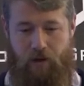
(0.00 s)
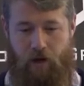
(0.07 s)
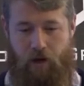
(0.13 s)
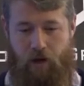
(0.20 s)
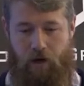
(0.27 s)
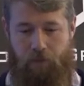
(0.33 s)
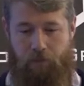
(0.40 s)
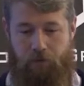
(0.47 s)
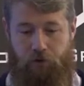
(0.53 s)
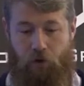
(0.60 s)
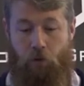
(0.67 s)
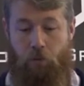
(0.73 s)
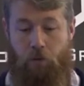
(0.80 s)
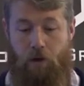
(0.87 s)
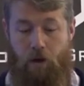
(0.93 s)
Um,
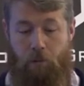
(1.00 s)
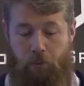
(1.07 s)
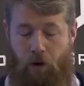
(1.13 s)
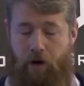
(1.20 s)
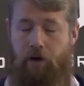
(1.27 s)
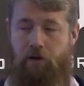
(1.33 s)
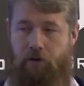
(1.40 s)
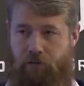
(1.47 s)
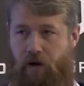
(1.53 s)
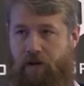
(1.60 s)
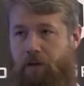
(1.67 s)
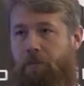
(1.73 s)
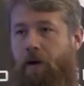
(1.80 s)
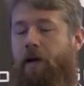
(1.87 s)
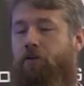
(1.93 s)
so prior to
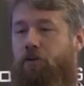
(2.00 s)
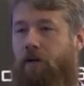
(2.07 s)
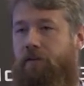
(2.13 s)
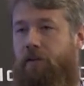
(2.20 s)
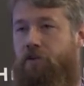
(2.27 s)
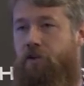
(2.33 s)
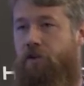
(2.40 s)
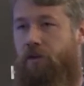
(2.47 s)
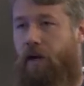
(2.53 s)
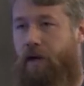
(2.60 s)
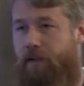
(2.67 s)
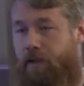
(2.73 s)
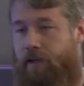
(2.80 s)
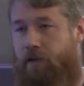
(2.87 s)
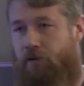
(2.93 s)
finding PyTransitions,
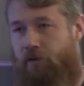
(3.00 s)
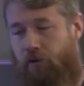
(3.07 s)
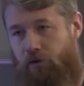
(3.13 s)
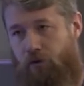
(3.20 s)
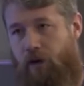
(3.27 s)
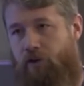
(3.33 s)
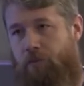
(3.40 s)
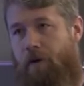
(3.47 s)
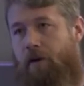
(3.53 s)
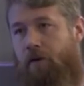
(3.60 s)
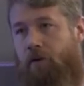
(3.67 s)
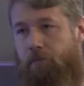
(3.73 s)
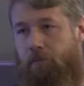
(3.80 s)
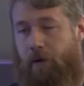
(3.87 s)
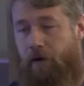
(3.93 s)
I did use the strategy
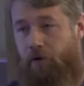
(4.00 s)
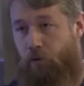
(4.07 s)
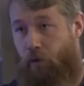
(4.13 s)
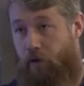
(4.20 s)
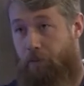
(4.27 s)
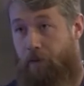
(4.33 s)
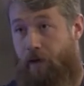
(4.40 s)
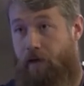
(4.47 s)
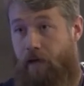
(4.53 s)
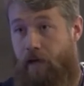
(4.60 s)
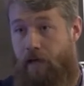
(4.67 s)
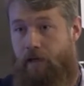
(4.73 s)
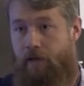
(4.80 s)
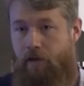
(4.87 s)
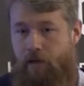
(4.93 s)
pattern, pattern quite a bit
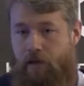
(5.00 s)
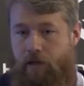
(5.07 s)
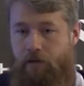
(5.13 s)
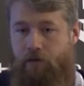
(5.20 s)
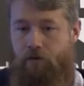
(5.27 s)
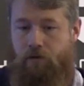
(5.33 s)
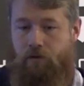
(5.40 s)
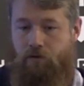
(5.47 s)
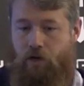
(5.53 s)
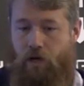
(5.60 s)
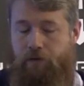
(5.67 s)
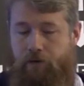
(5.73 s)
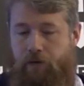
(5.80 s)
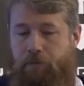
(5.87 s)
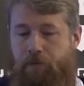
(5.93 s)
in, in
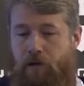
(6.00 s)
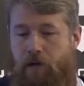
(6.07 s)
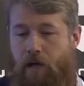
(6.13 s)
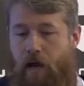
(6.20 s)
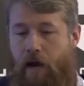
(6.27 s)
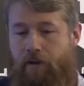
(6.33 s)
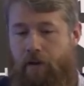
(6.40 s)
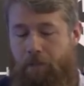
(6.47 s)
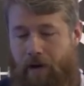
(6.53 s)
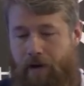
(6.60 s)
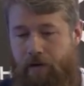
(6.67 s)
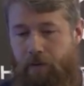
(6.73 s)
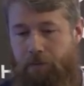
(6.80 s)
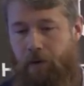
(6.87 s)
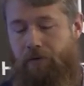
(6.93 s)
Java. And the
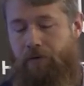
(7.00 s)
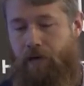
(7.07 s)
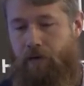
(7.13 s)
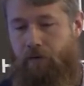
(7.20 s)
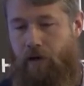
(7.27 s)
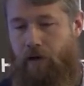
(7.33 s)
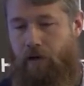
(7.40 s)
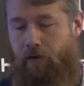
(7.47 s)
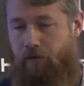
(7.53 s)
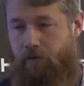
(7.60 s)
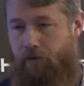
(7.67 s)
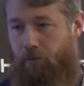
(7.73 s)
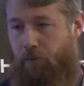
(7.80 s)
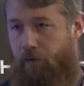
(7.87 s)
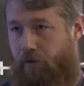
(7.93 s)
pain in the butt that I ran
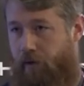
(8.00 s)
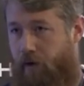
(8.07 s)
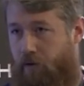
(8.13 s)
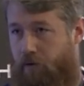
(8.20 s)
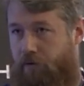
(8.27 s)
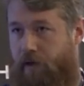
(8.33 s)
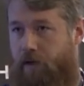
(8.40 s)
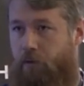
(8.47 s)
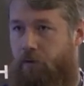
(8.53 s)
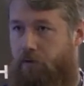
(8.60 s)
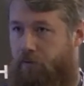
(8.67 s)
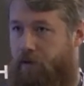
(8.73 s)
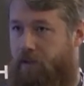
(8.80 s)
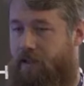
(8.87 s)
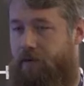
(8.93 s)
with there was that it
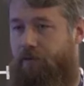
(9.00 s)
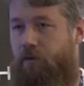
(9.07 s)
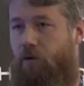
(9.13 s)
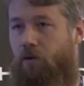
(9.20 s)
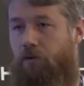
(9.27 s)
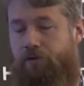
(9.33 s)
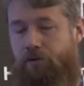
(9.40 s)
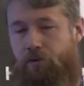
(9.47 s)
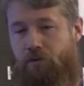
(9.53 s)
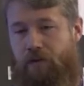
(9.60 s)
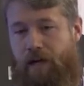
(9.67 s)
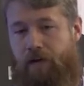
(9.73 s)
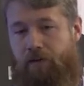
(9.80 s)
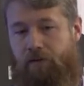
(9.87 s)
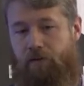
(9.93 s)
was very difficult to
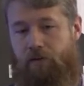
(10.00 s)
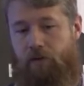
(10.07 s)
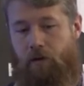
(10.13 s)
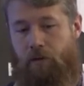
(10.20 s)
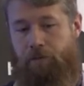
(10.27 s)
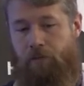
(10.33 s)
test